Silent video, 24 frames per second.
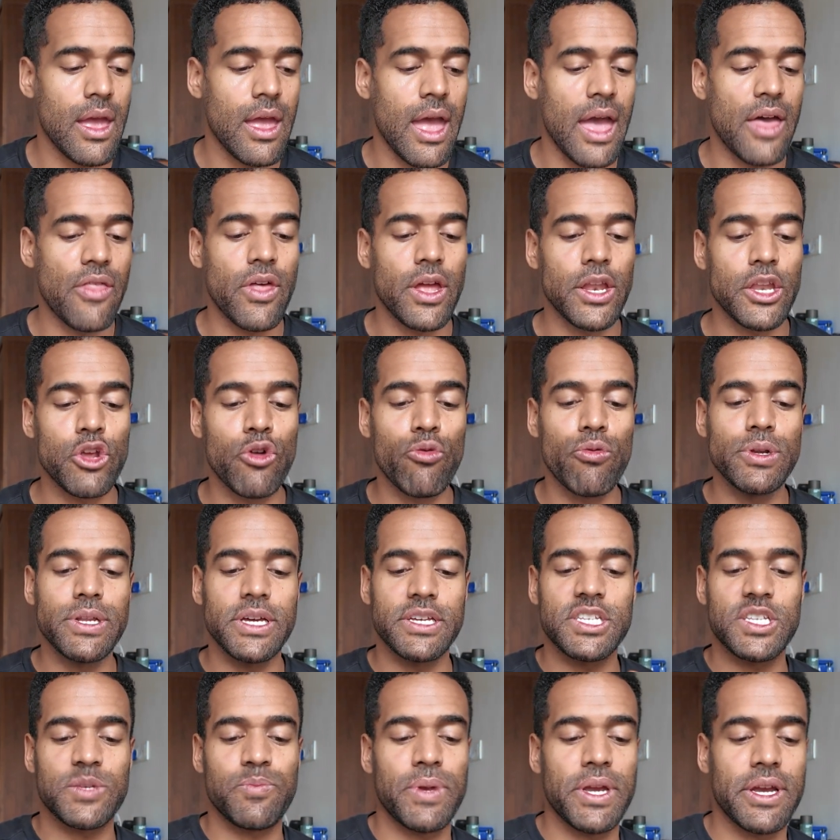And then you will
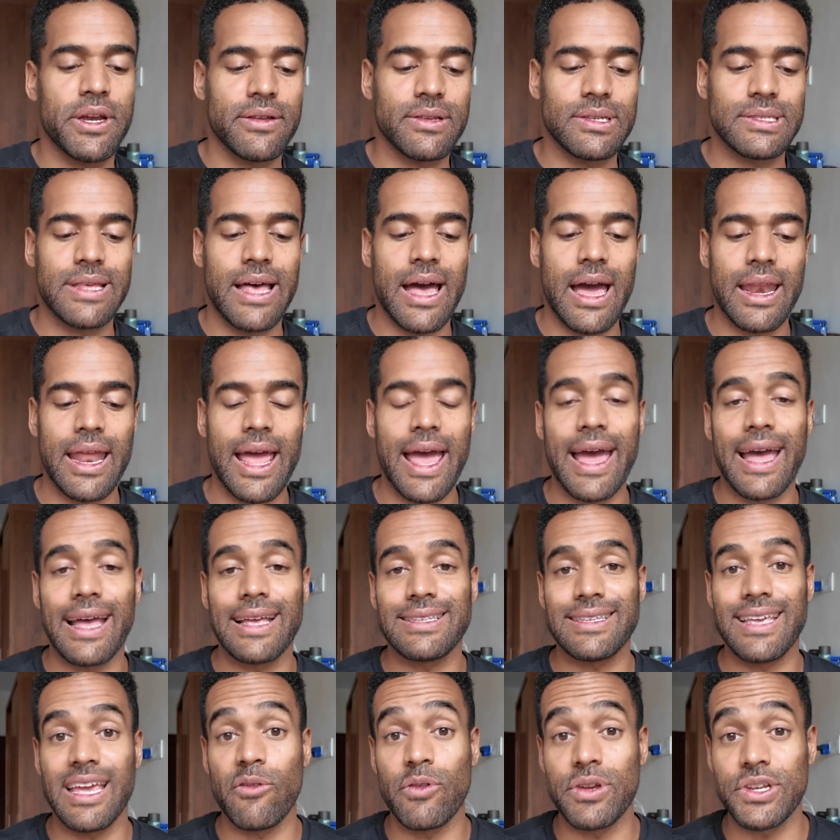experience that
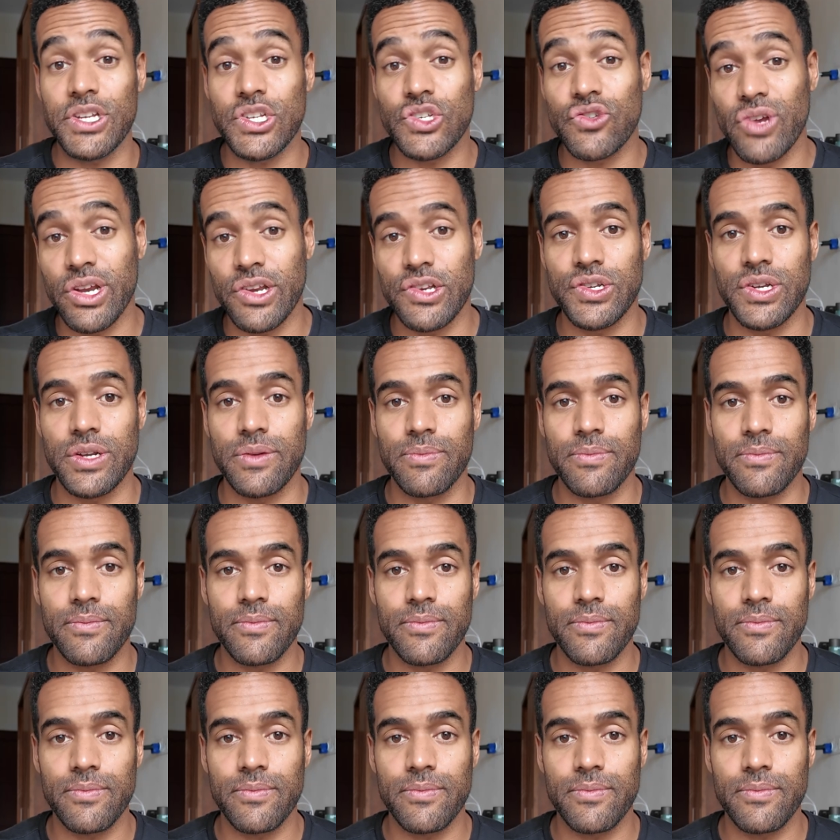as a restriction.